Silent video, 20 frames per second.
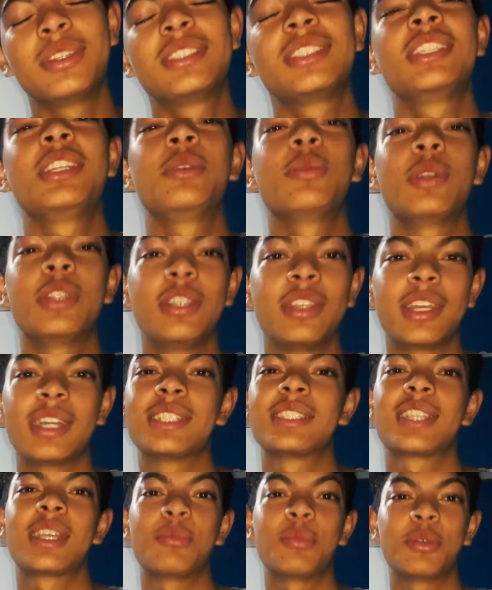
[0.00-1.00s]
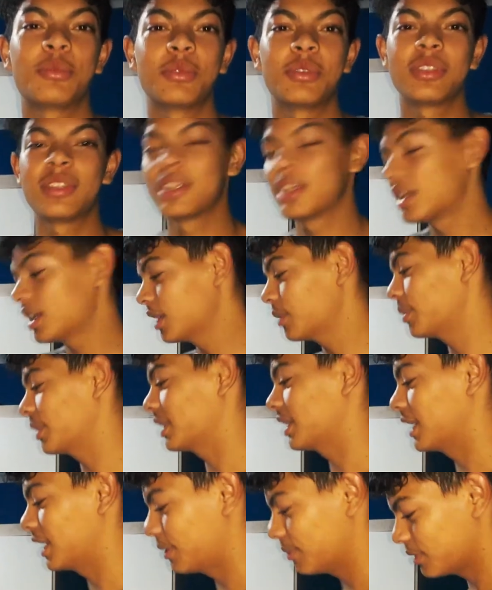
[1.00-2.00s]
see what you guys come up with.
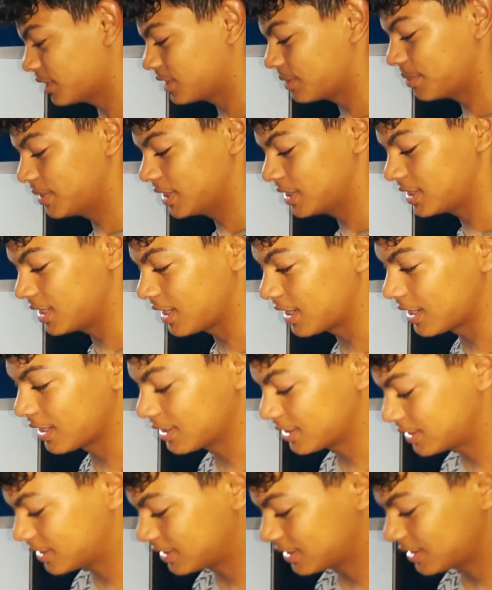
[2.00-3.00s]
But name this PC guys.